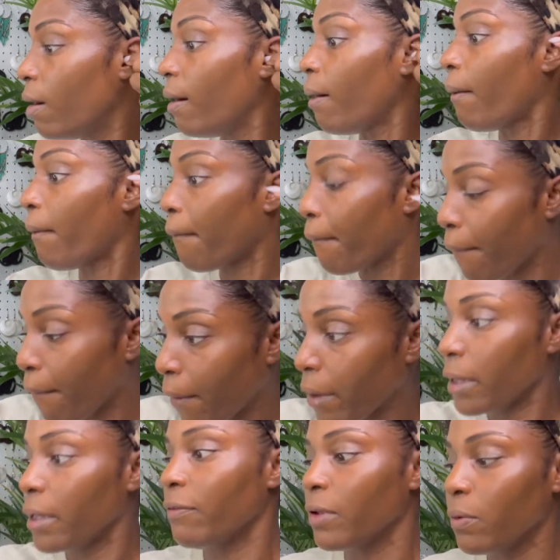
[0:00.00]
or
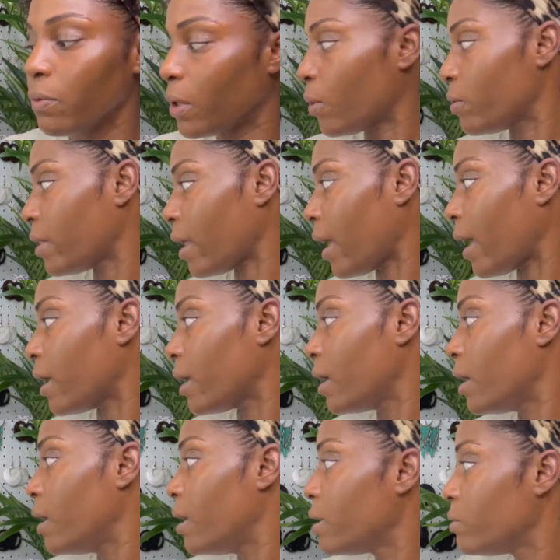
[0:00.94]
if you know that
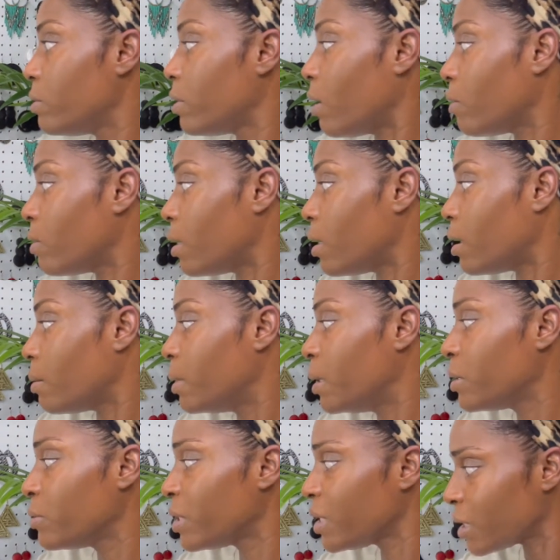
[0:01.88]
you
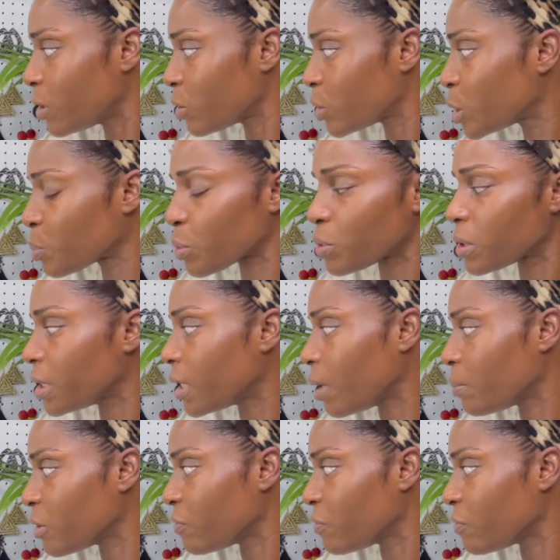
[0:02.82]
need a little sprucing up,